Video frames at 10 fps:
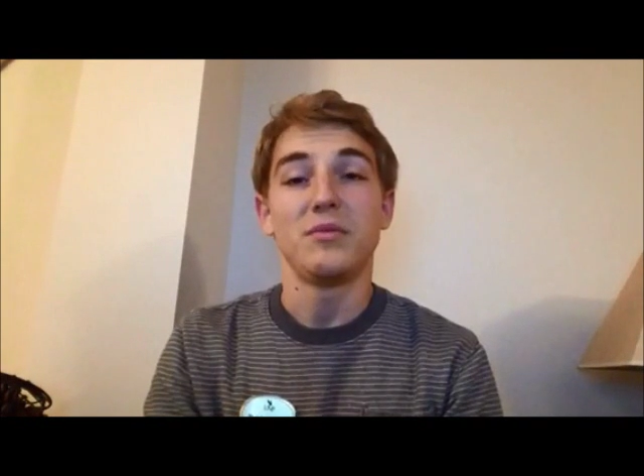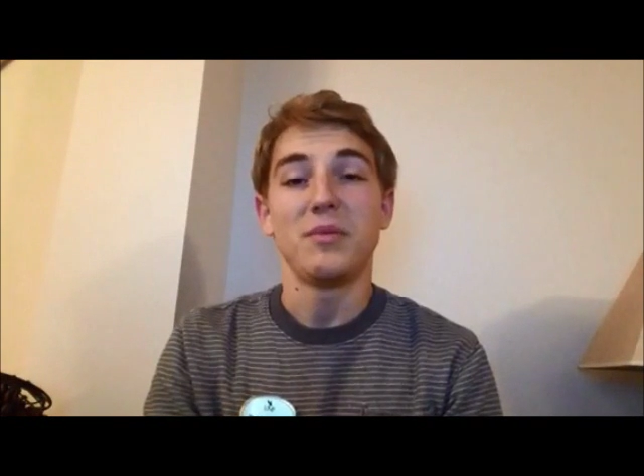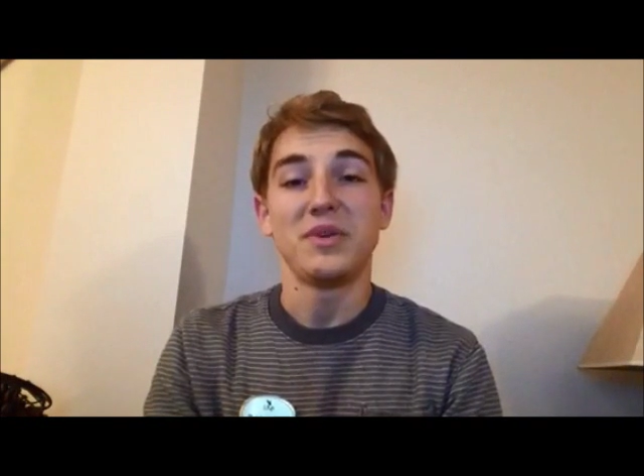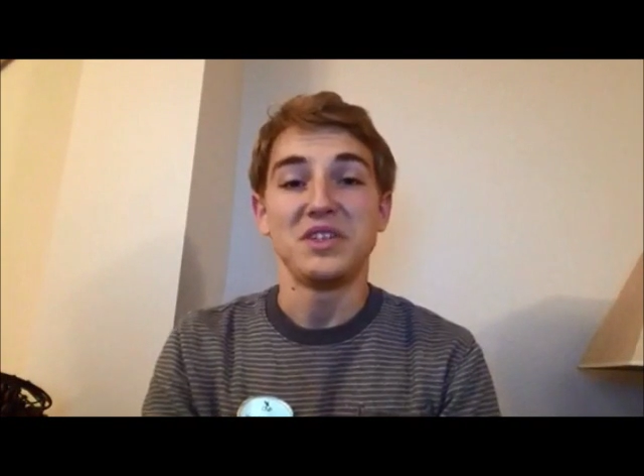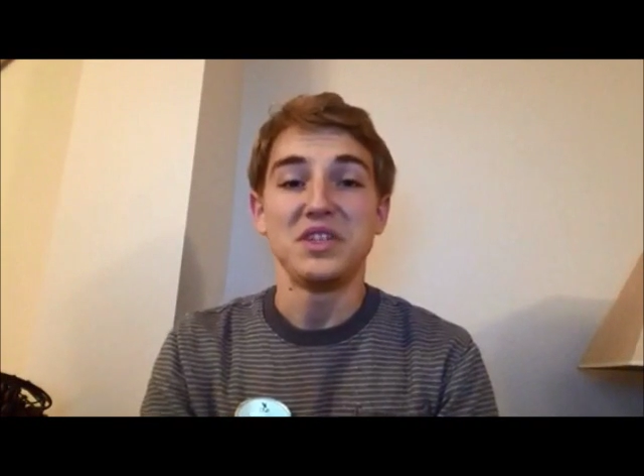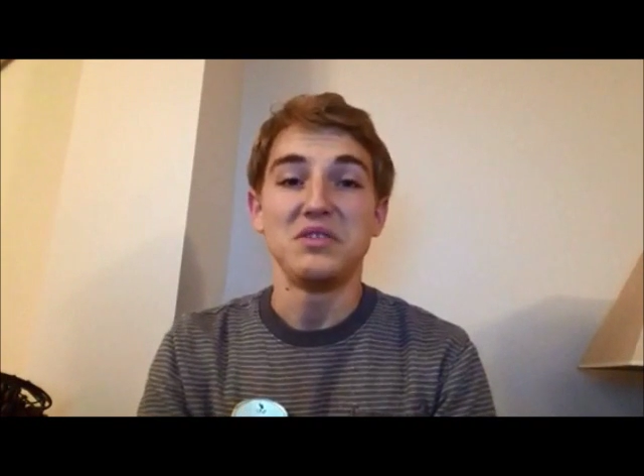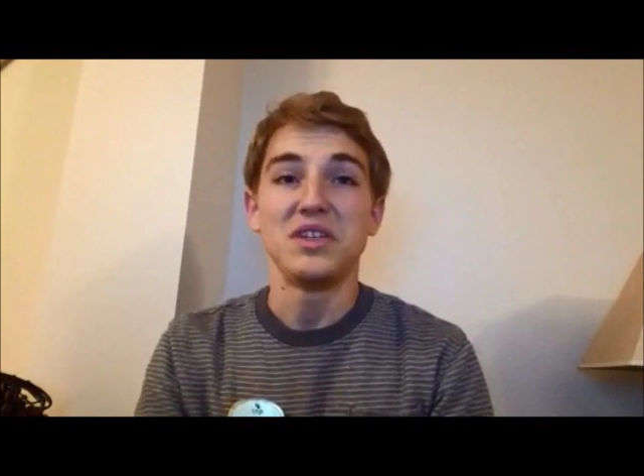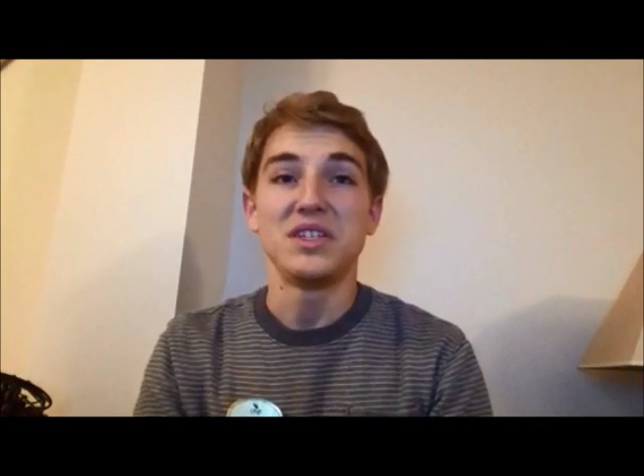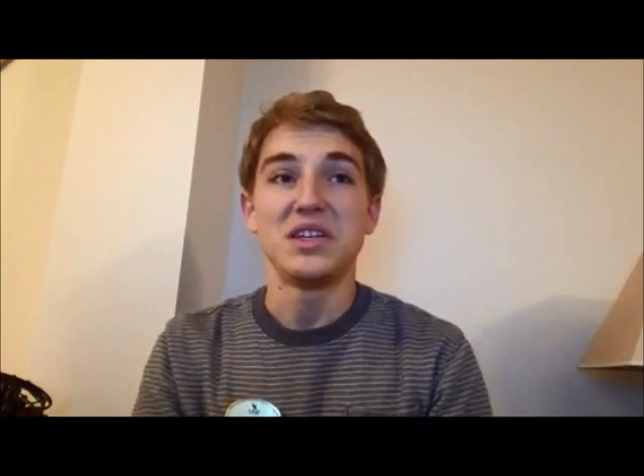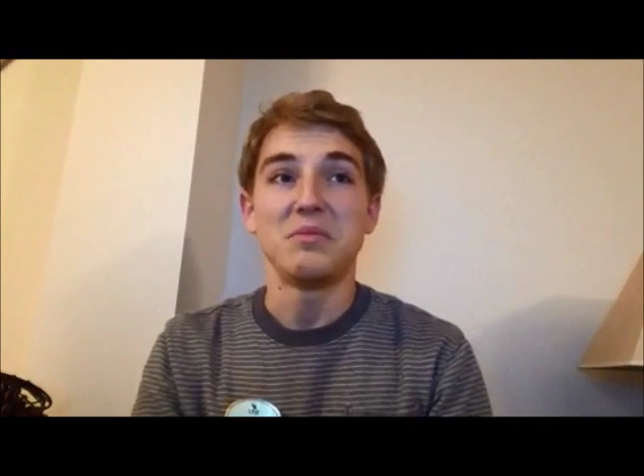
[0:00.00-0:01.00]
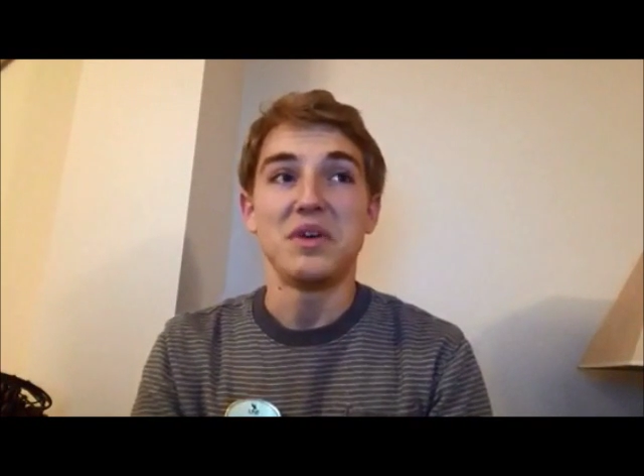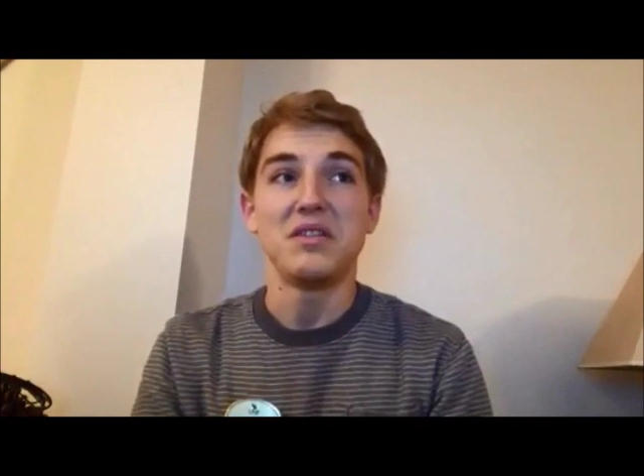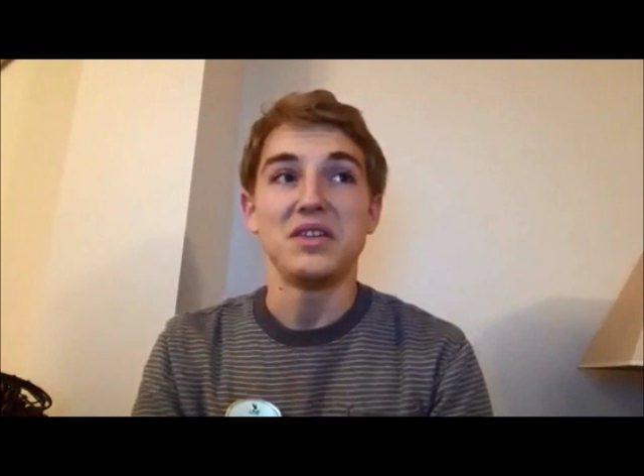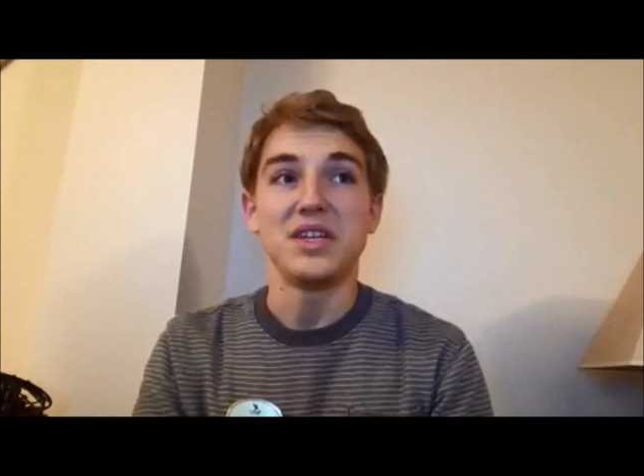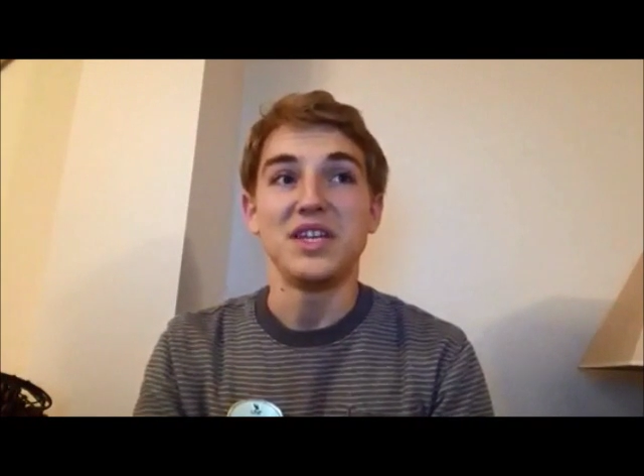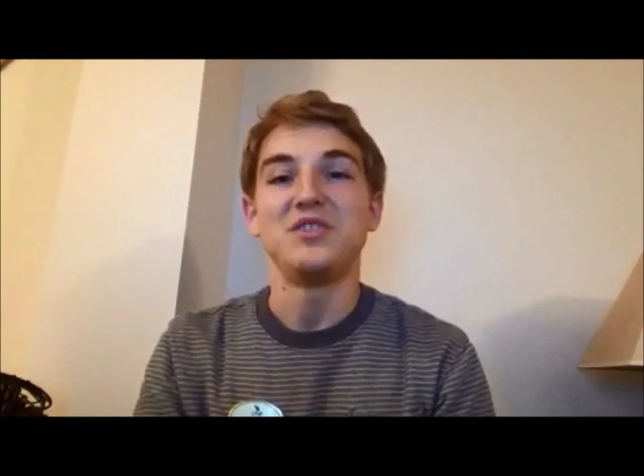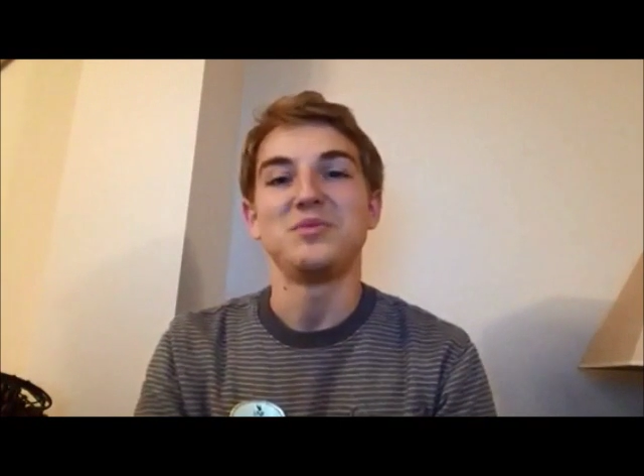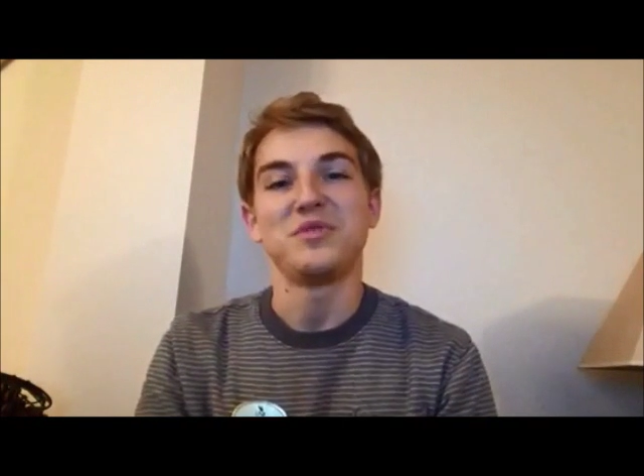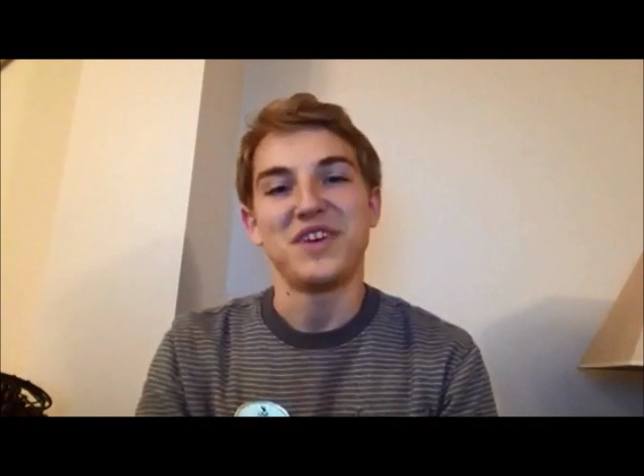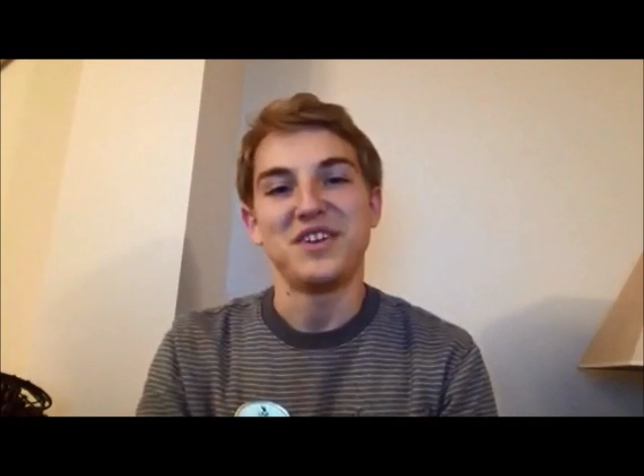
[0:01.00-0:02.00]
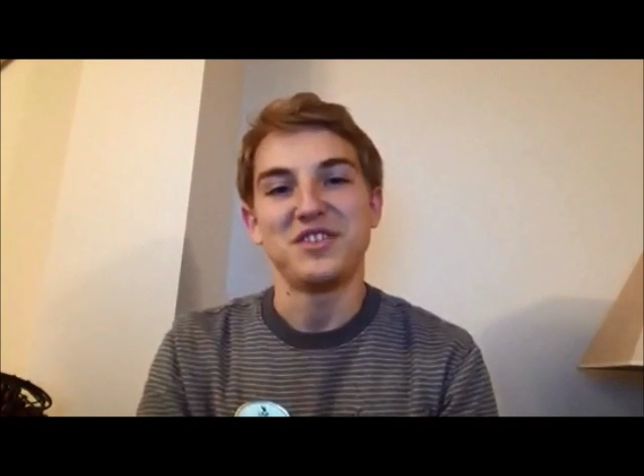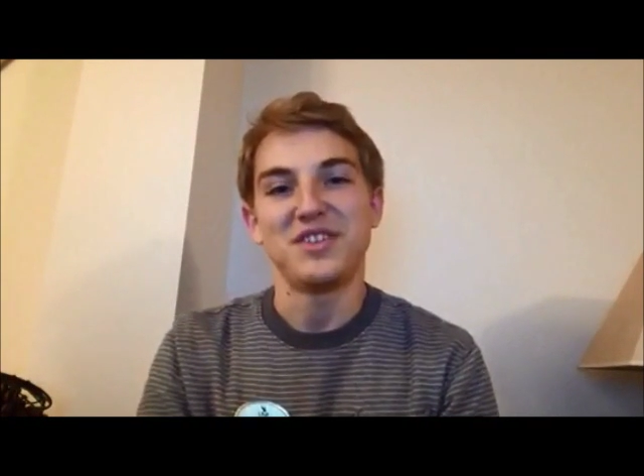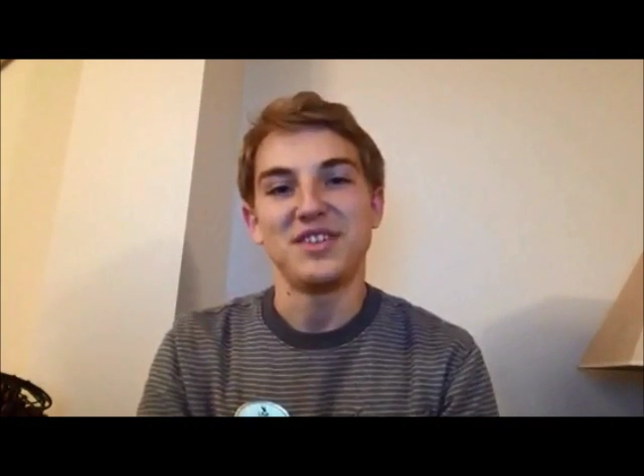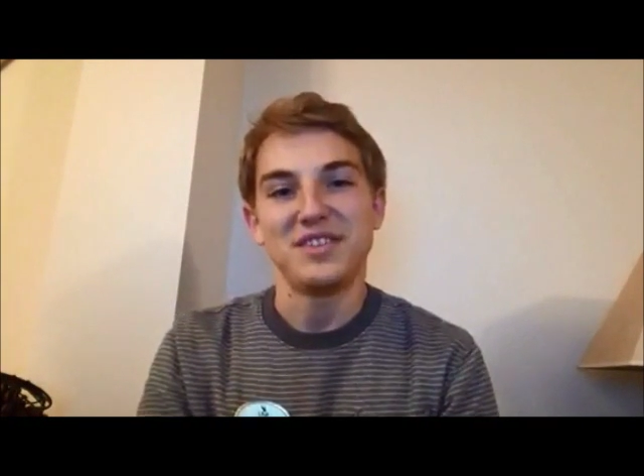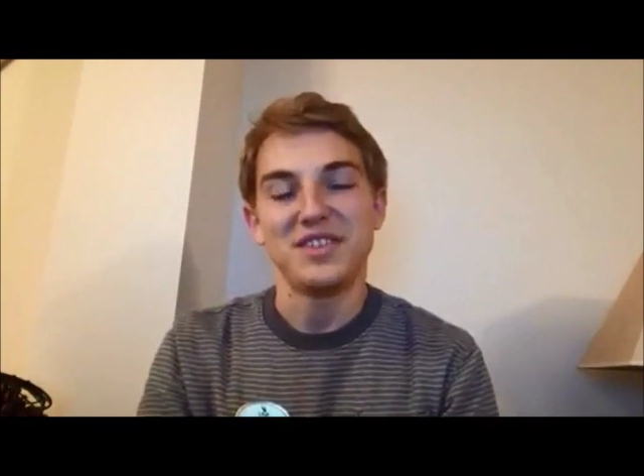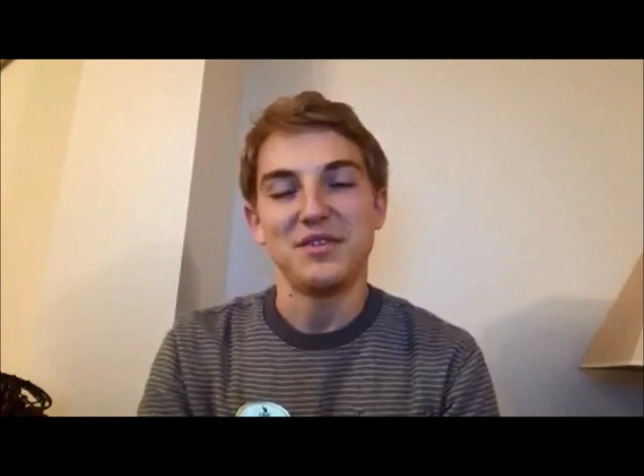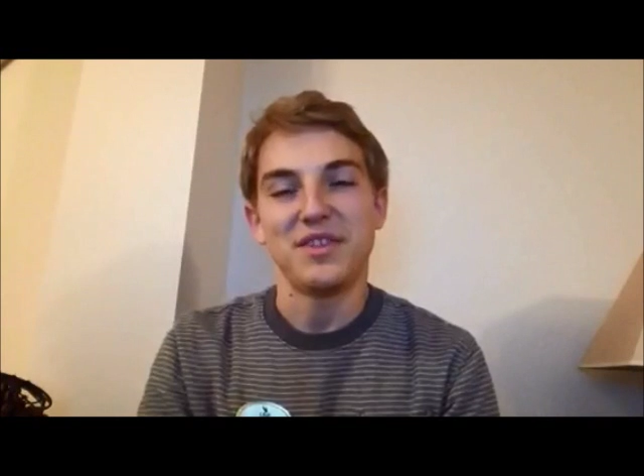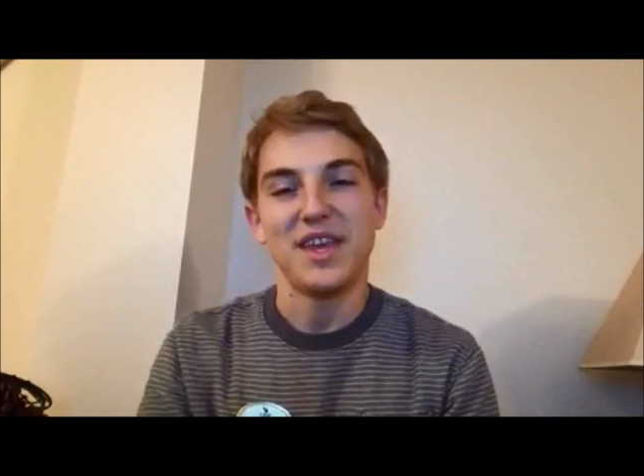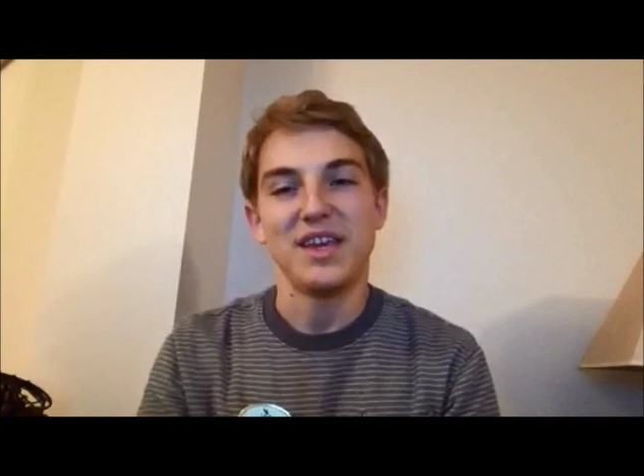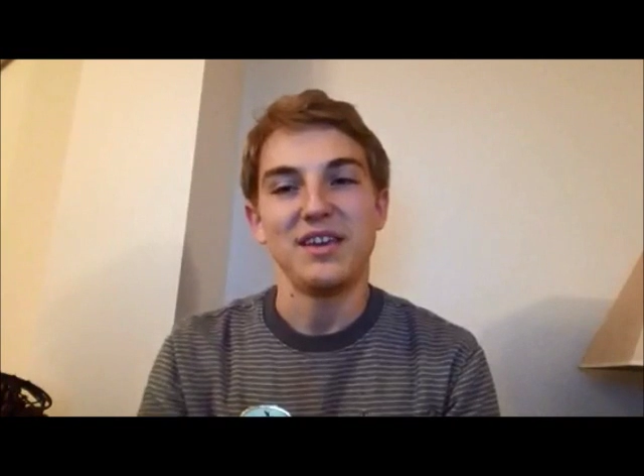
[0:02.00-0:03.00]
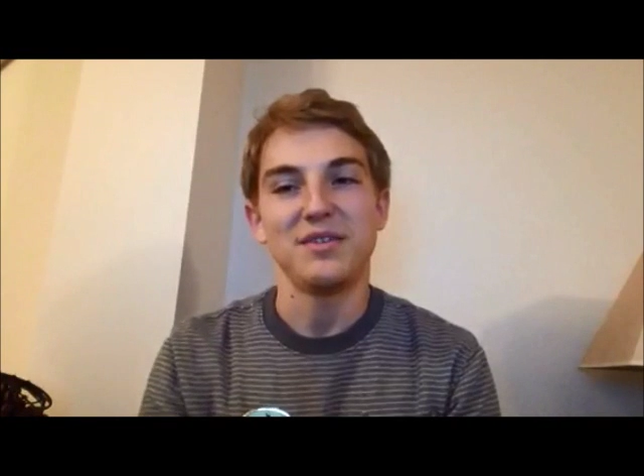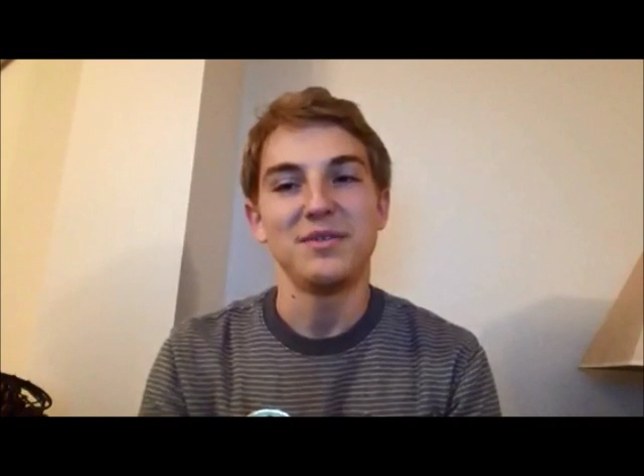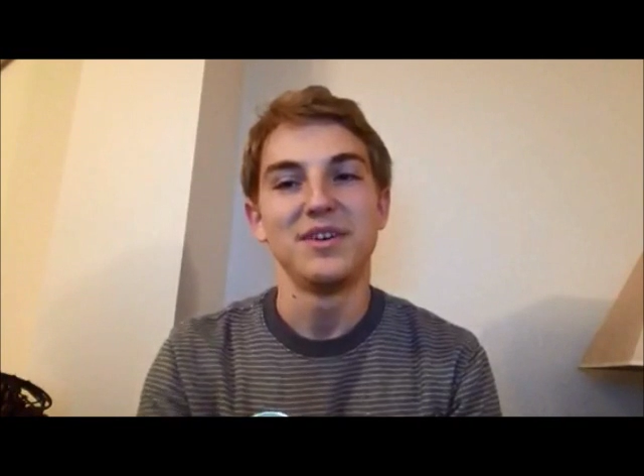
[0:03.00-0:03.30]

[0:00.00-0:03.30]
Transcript: about my students, and about the teaching profession. So thank you.